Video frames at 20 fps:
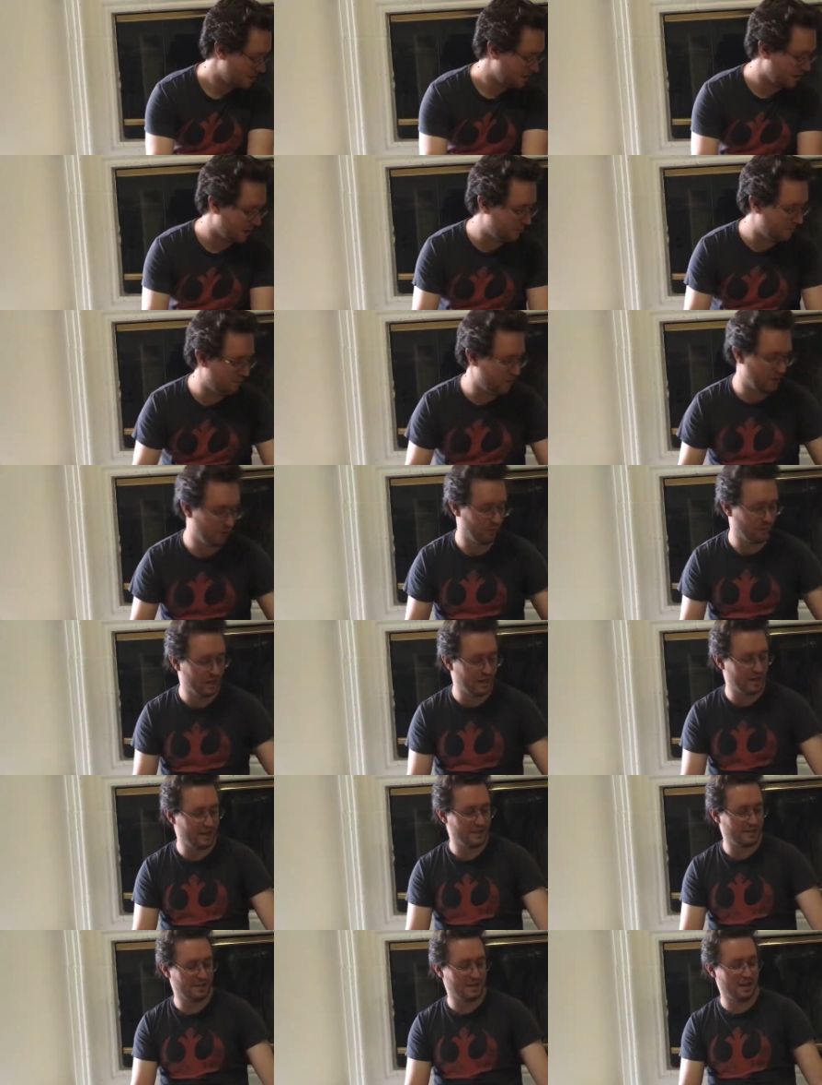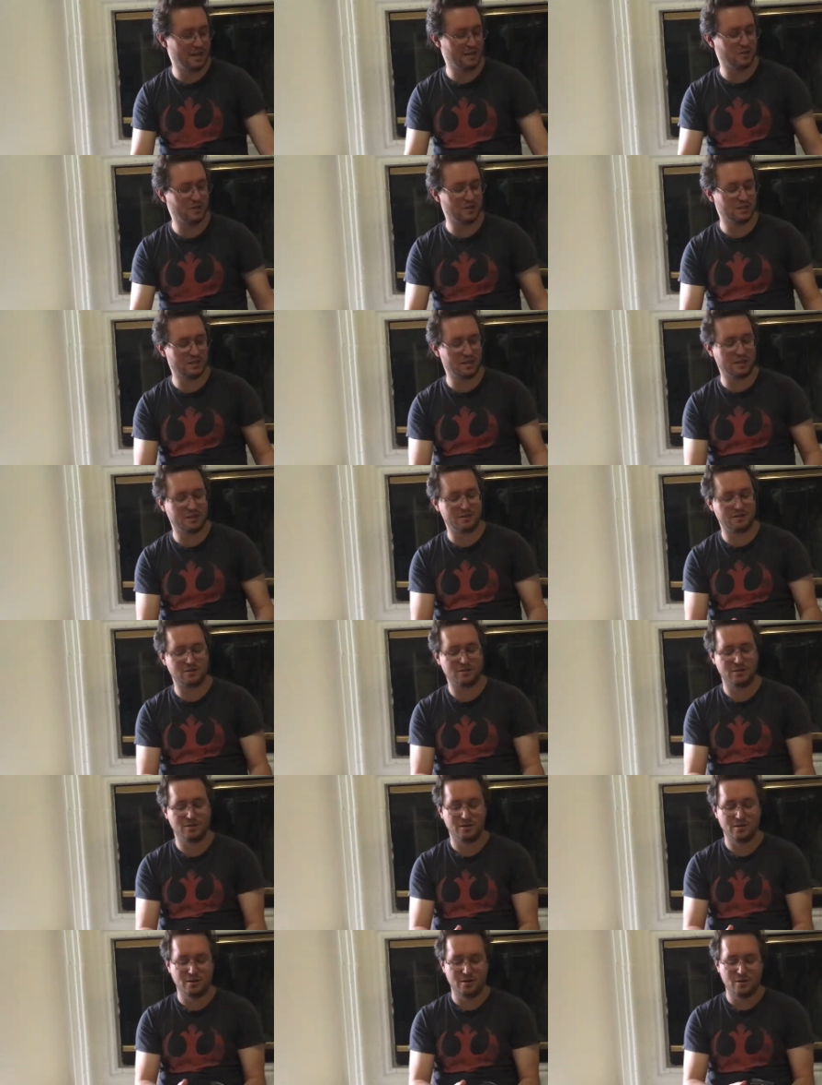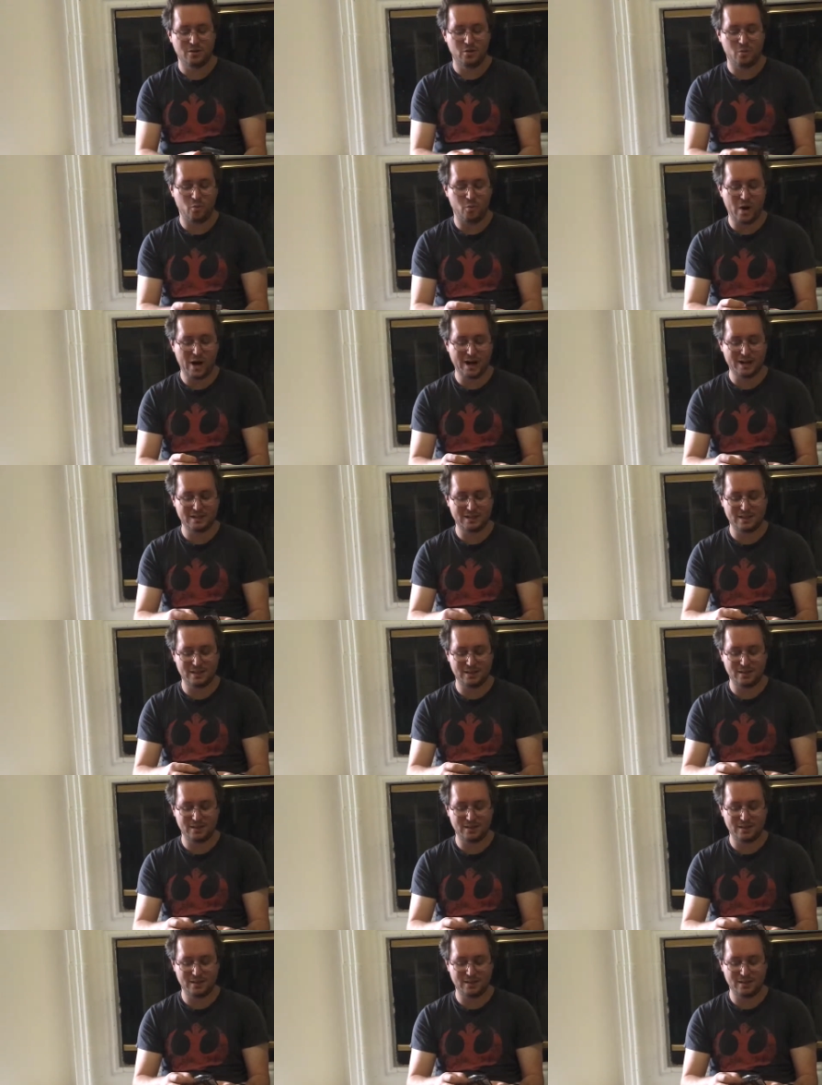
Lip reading: They feel nice. They have this like waxy